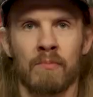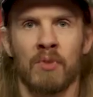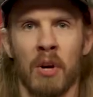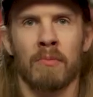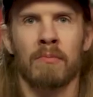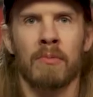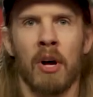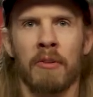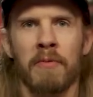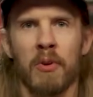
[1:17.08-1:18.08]
So,
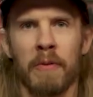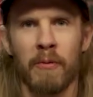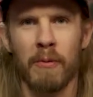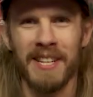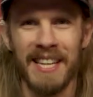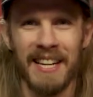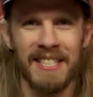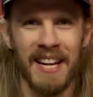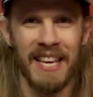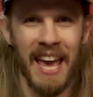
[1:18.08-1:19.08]
Cult of Luna formed in
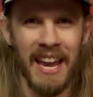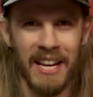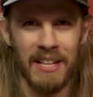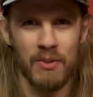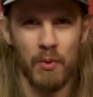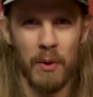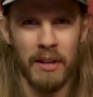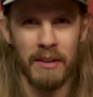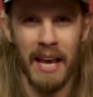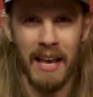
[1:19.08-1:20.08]
1998 in Sweden,